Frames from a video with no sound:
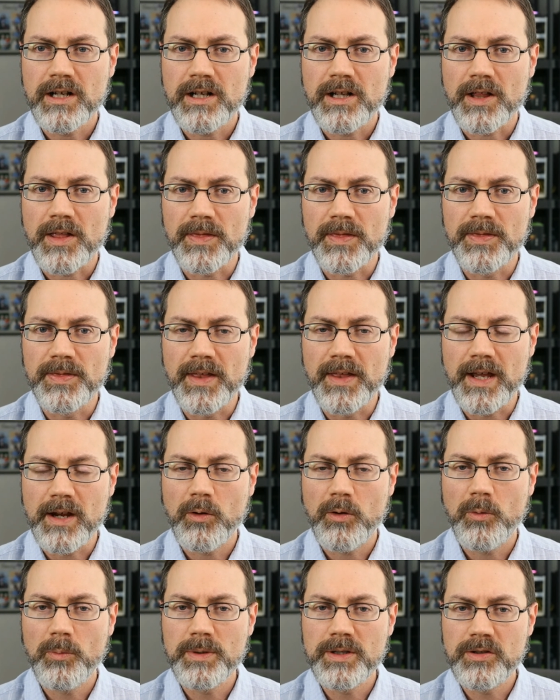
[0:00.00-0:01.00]
They
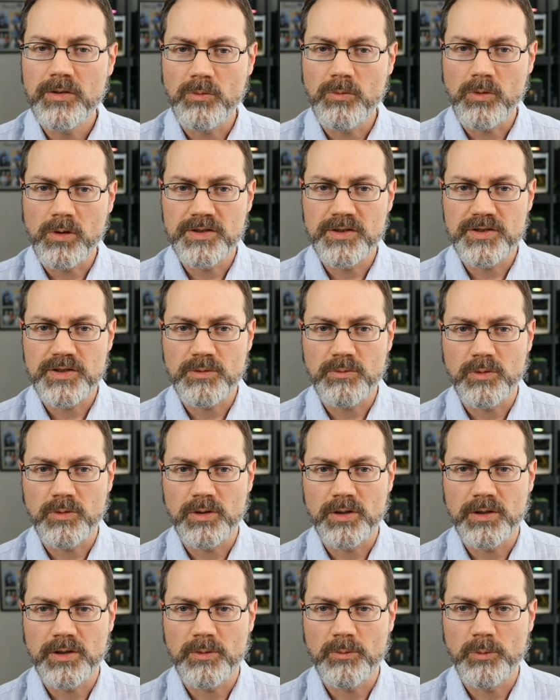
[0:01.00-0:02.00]
will be the ones you
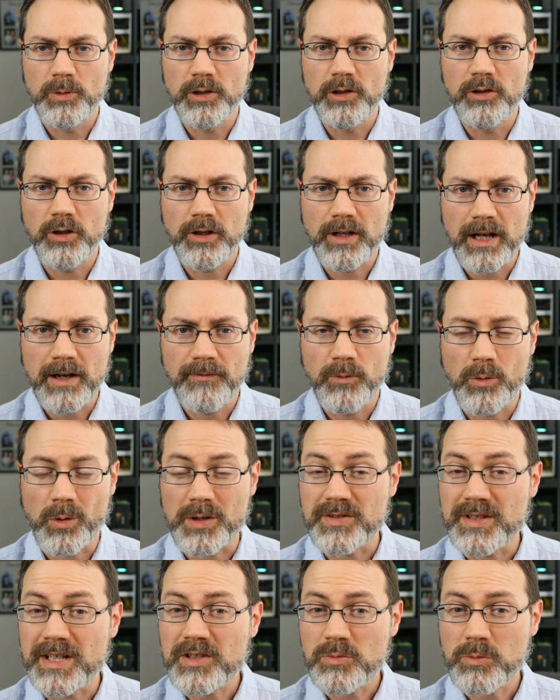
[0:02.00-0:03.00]
want to really look out for,
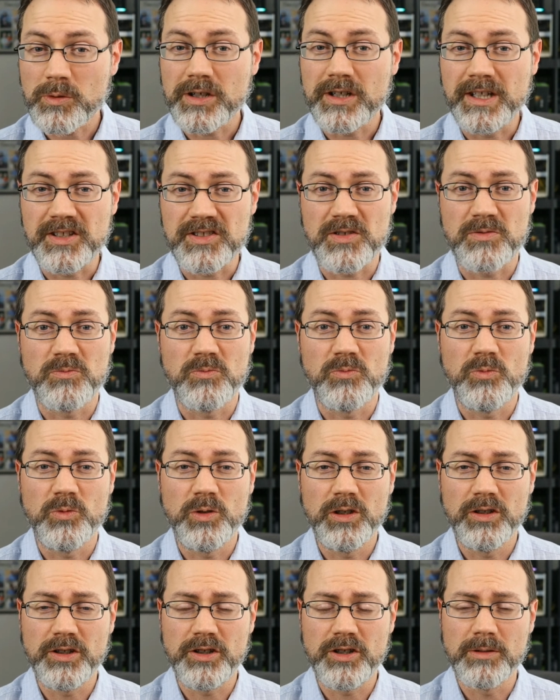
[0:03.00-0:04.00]
because that's where you can get some
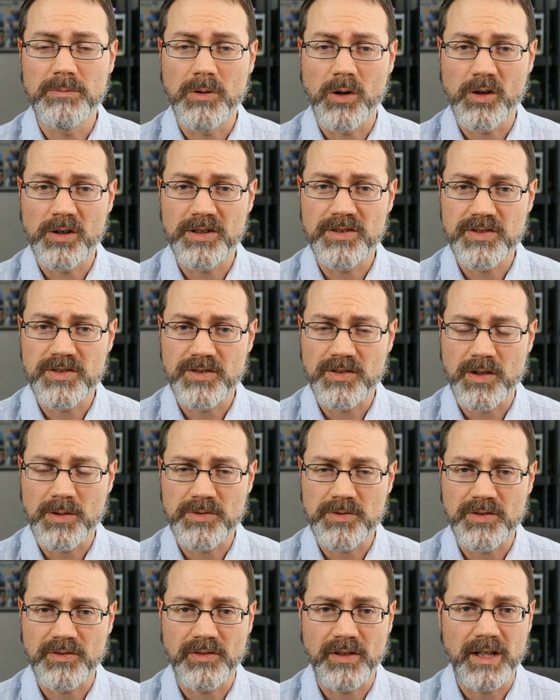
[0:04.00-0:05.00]
really good bargains in
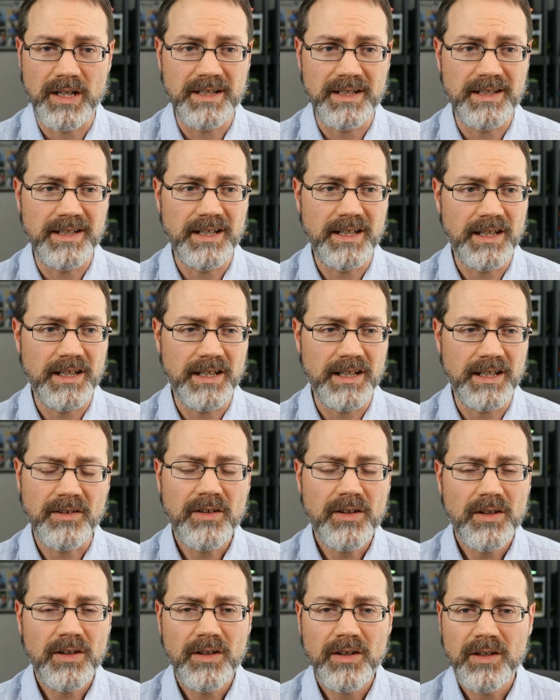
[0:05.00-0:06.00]
terms of getting,
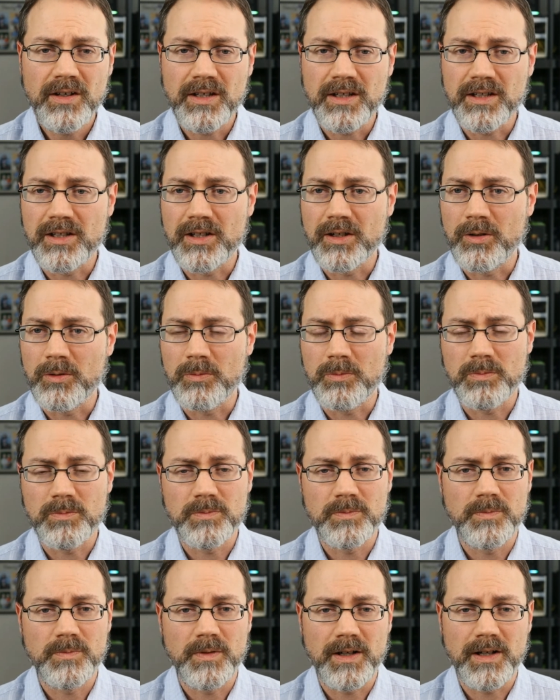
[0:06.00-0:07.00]

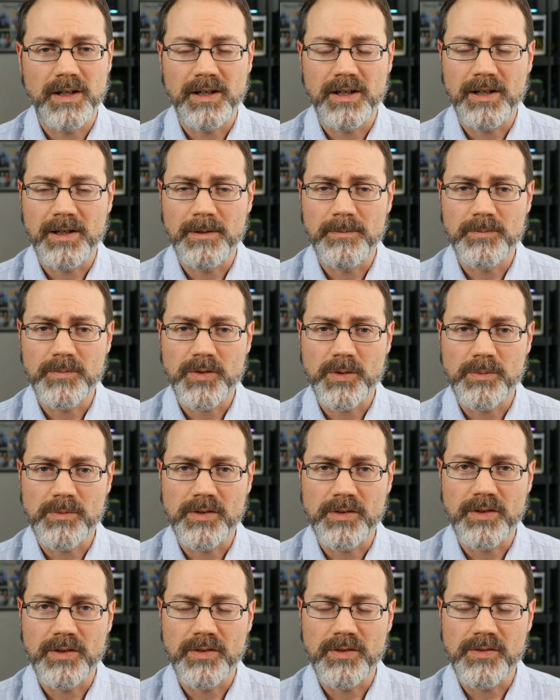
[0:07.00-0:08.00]
some
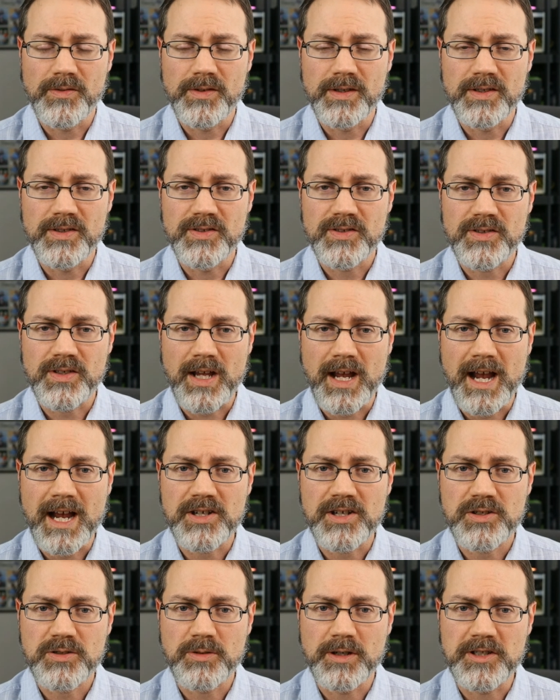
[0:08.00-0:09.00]
of these
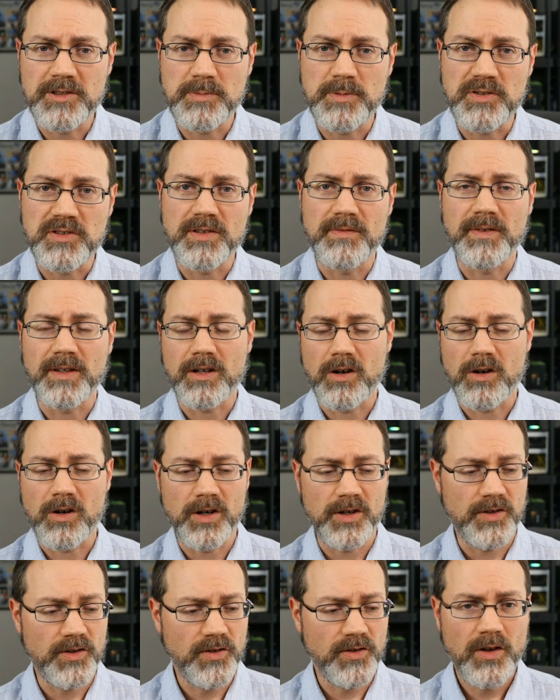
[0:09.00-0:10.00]
hash rate specific
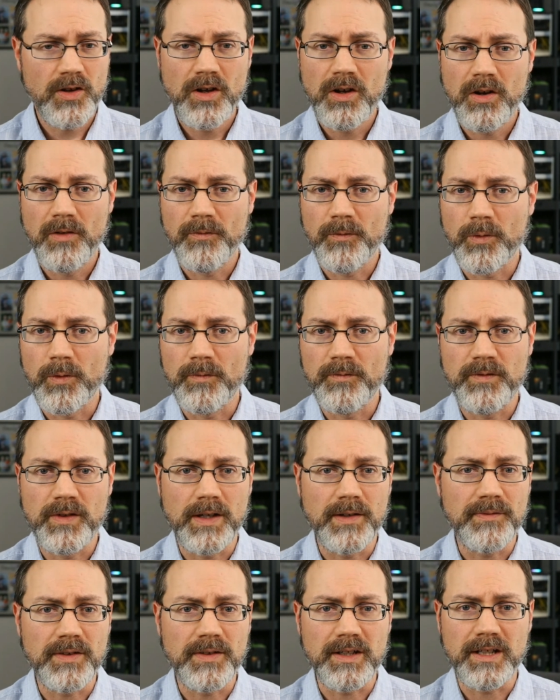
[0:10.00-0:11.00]
cards for
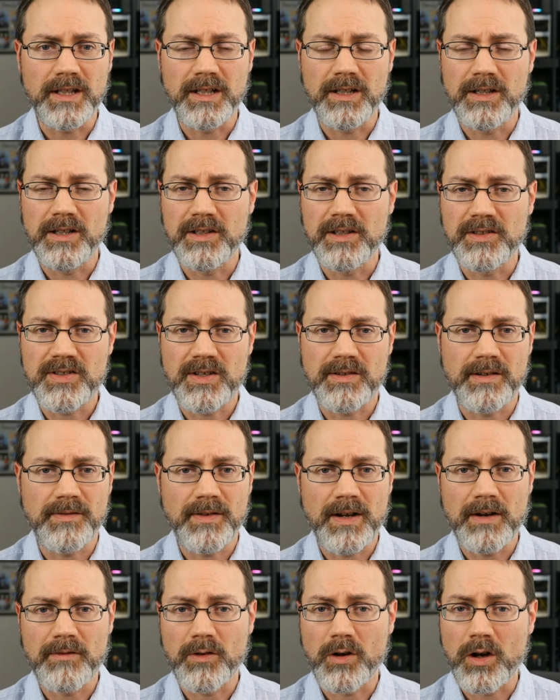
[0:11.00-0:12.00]
50,
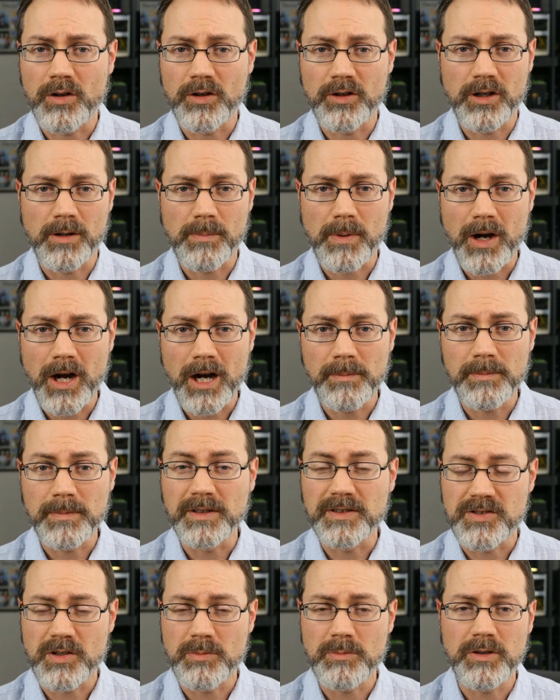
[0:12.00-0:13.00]
75, or 100 a pop,
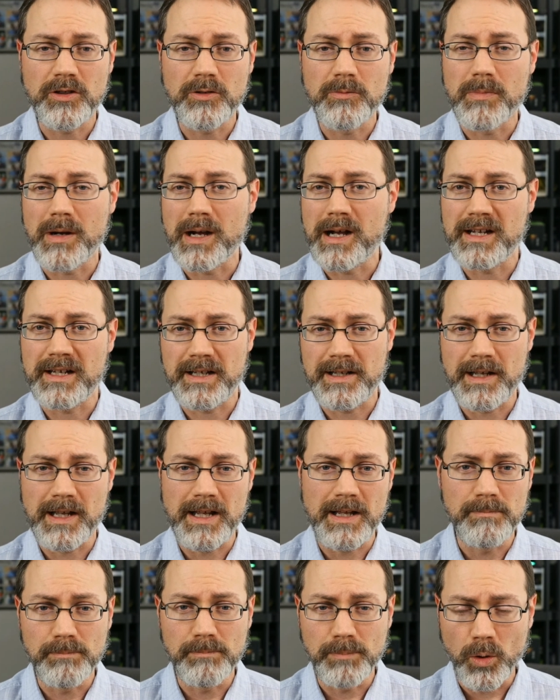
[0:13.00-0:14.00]
assuming you're buying it
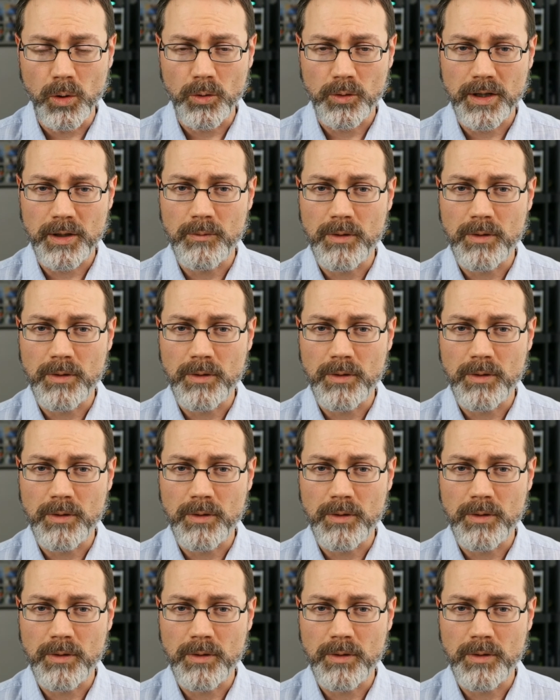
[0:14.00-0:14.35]
in bulk.